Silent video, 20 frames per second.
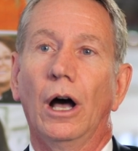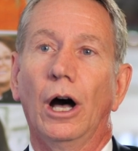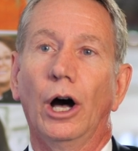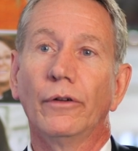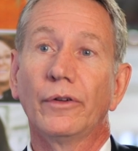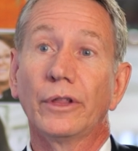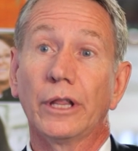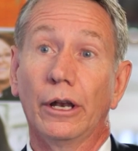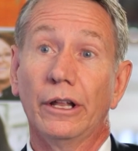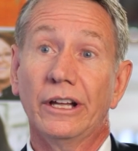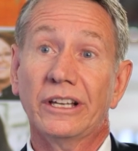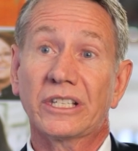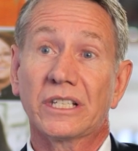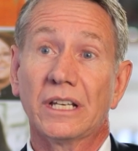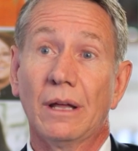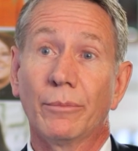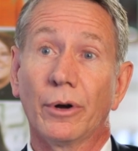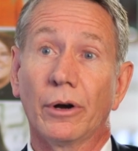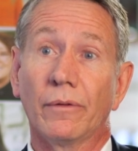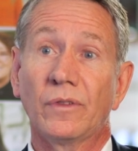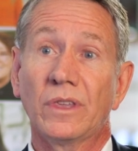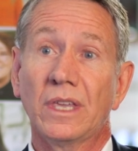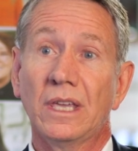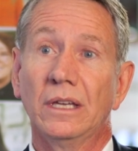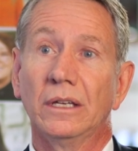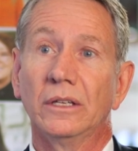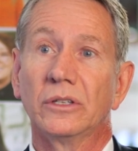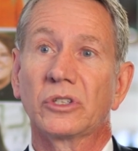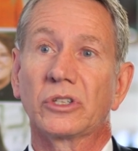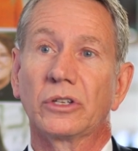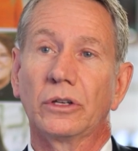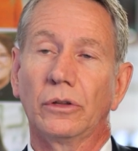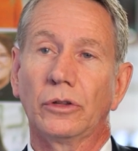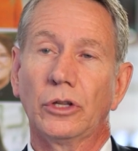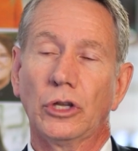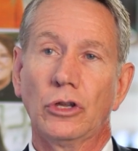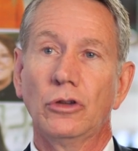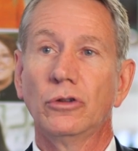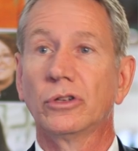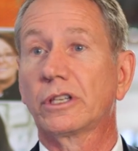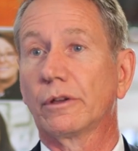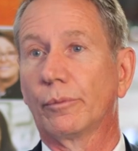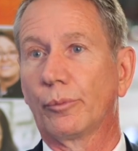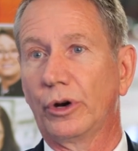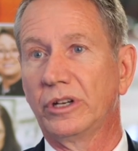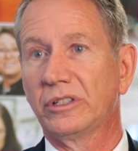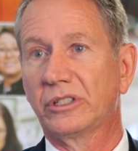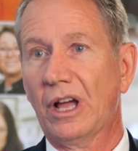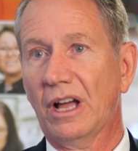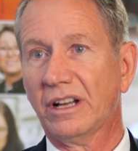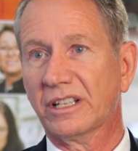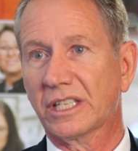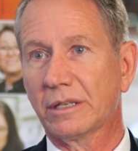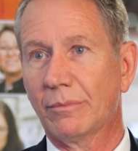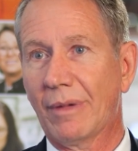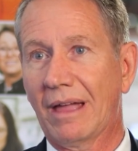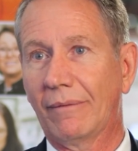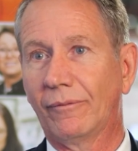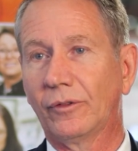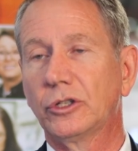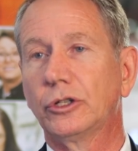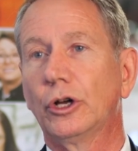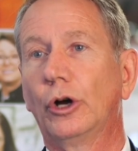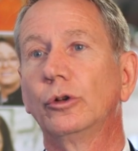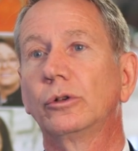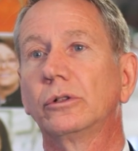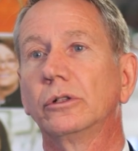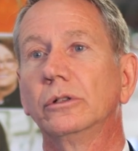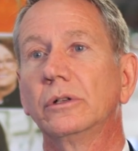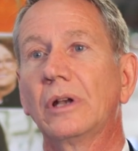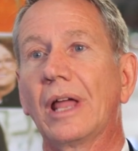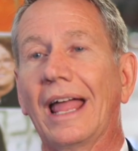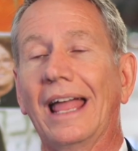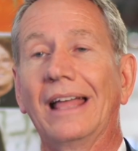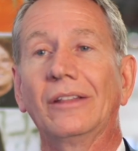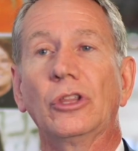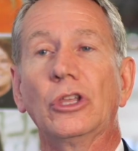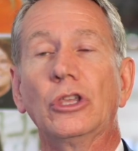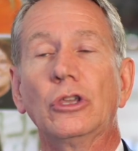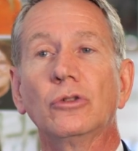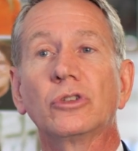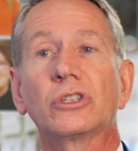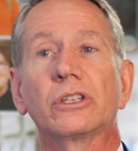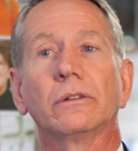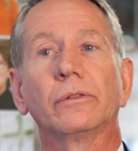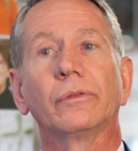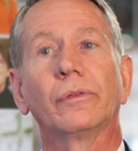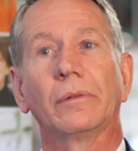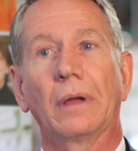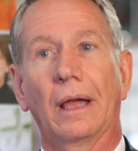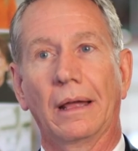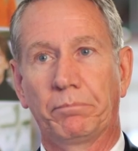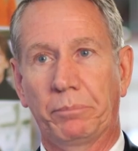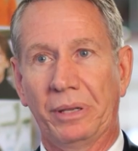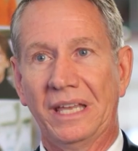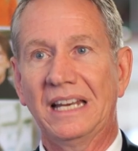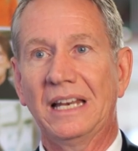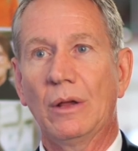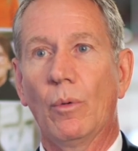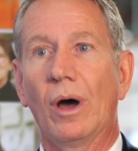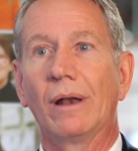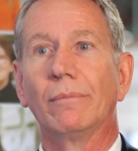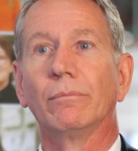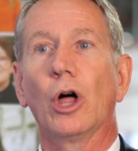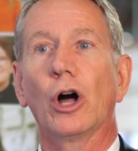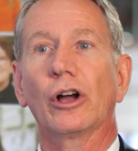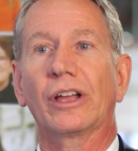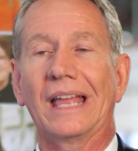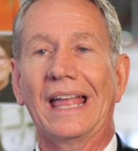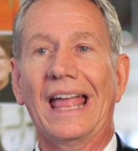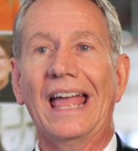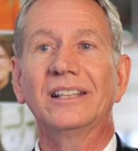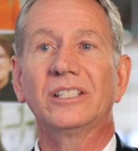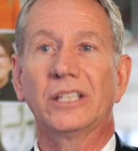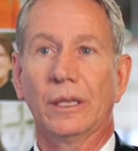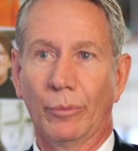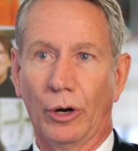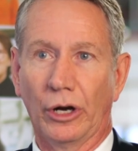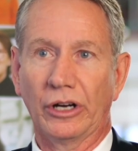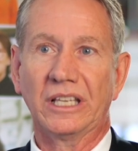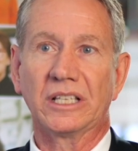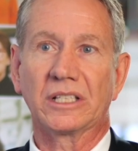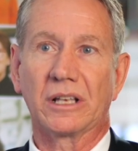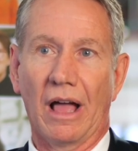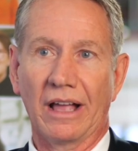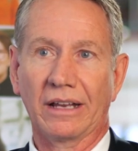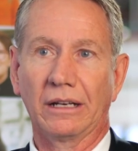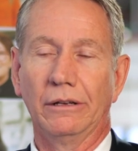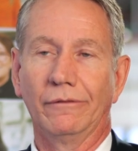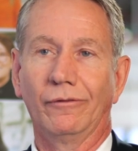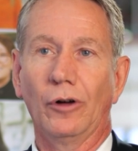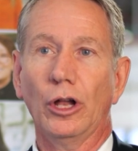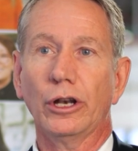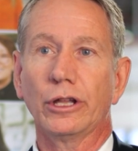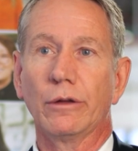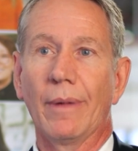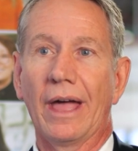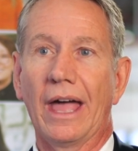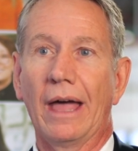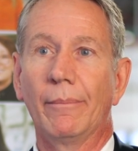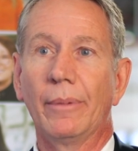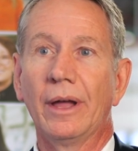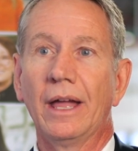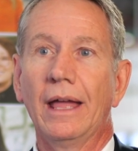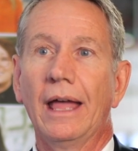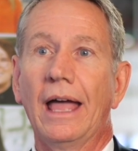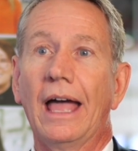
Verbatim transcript: Over the last number of years, the use of brentuximab vedotin and the use of PD-1 blocking antibodies like nivolumab